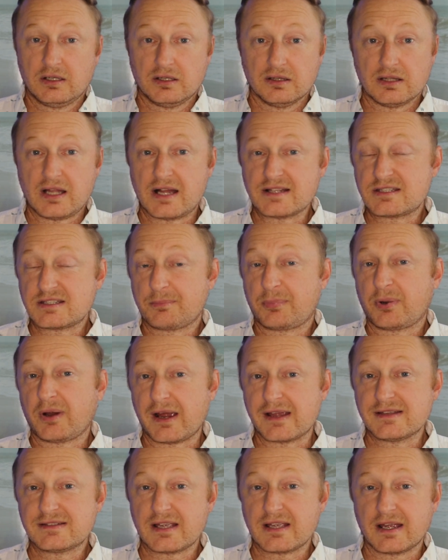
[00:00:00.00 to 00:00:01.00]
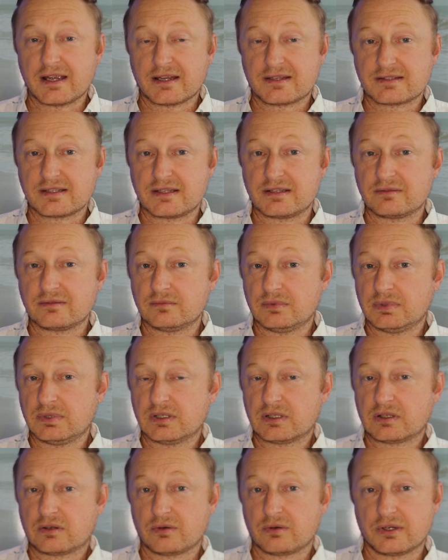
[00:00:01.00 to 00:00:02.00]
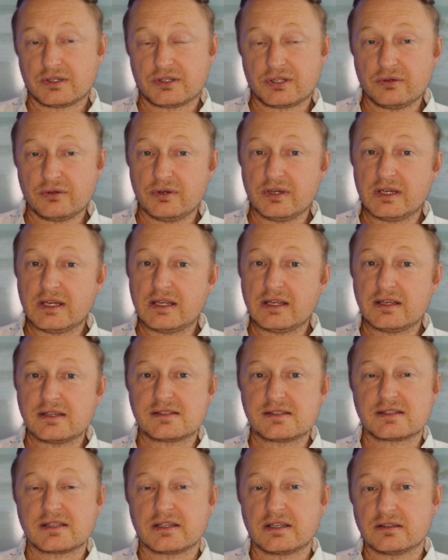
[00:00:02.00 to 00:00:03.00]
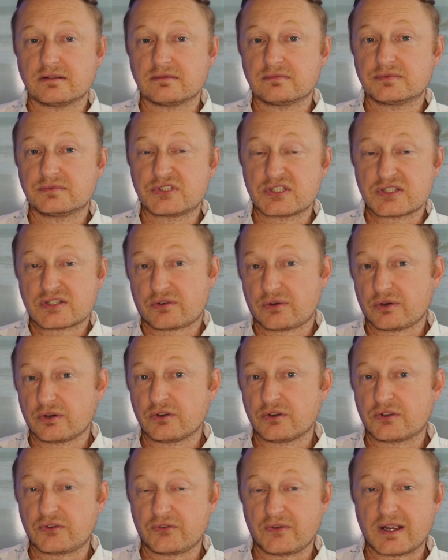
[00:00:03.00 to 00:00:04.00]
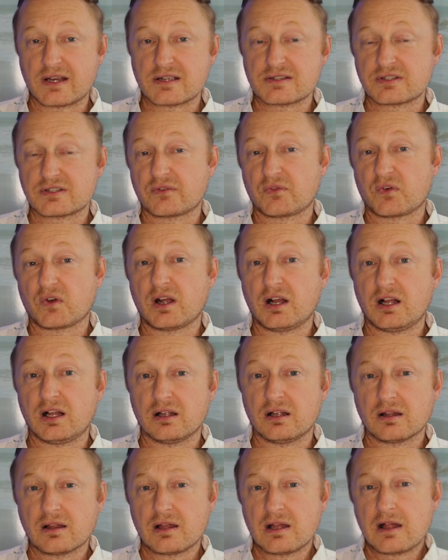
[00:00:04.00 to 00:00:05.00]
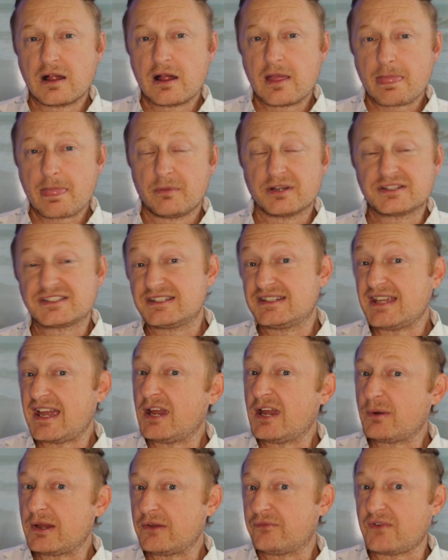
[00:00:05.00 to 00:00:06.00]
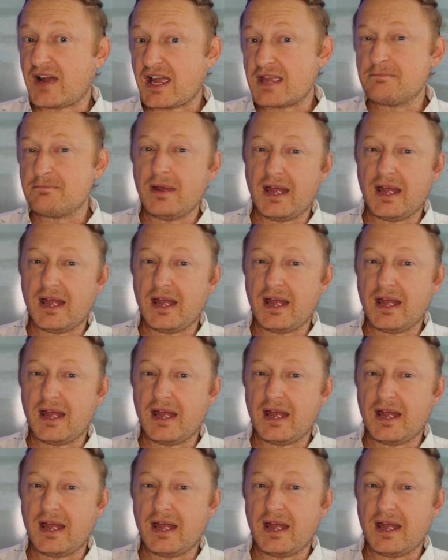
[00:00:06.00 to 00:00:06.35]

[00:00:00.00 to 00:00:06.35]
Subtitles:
lots of price hikes and gratuities and just cruise fares overall. But today we fight